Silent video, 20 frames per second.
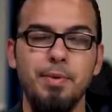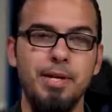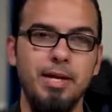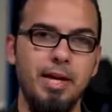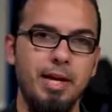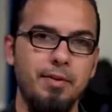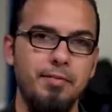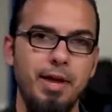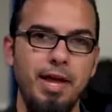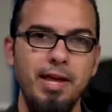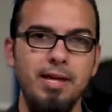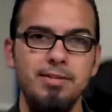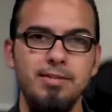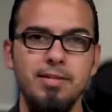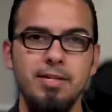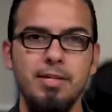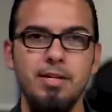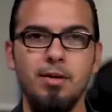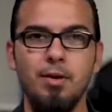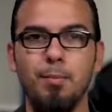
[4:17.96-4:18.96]
up any kind of
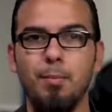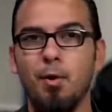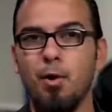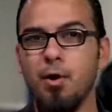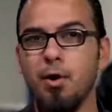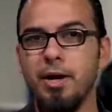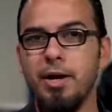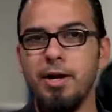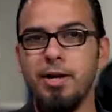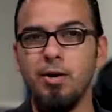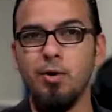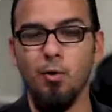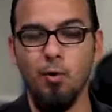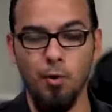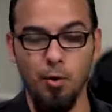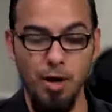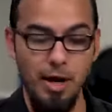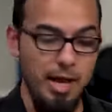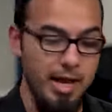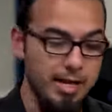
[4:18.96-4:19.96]
hazing or marring
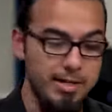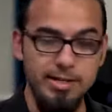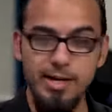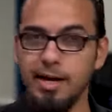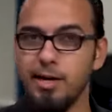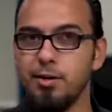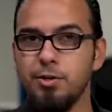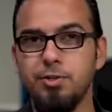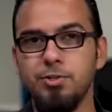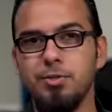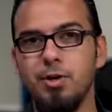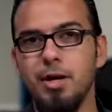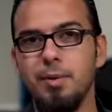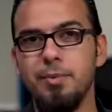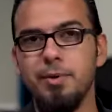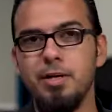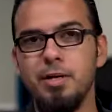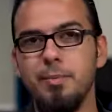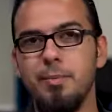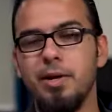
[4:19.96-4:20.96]
or tiger
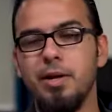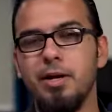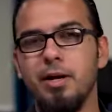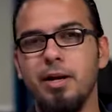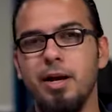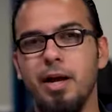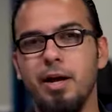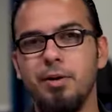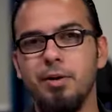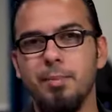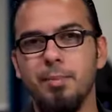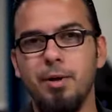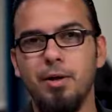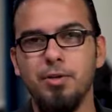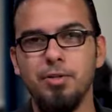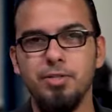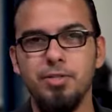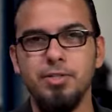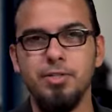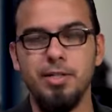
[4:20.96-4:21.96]
striping, depending on how your
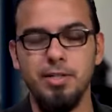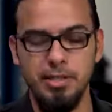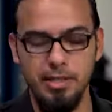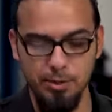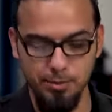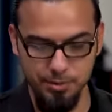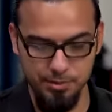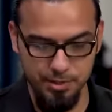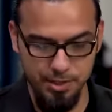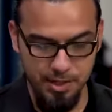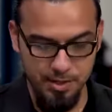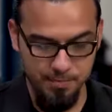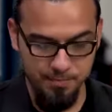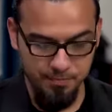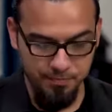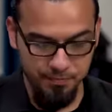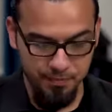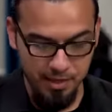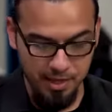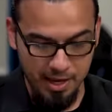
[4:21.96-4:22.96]
polishing technique was done.
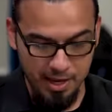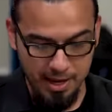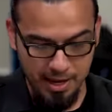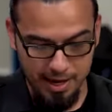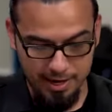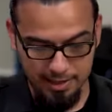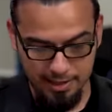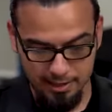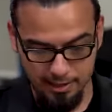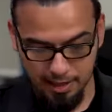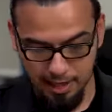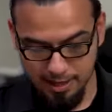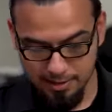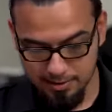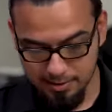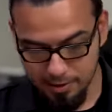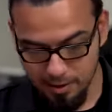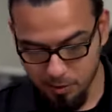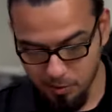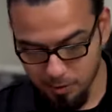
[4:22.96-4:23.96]
And then
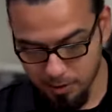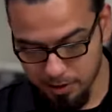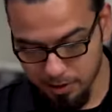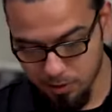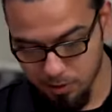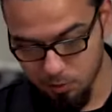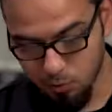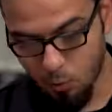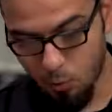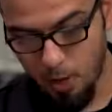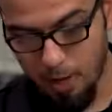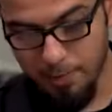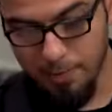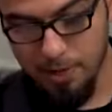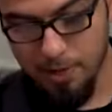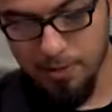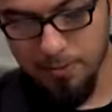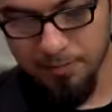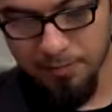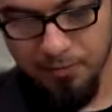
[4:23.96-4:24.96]
lastly, you want to use
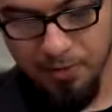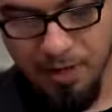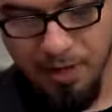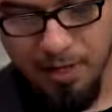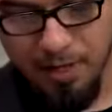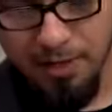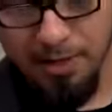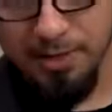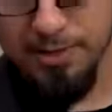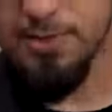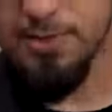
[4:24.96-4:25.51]
wipeout. Now,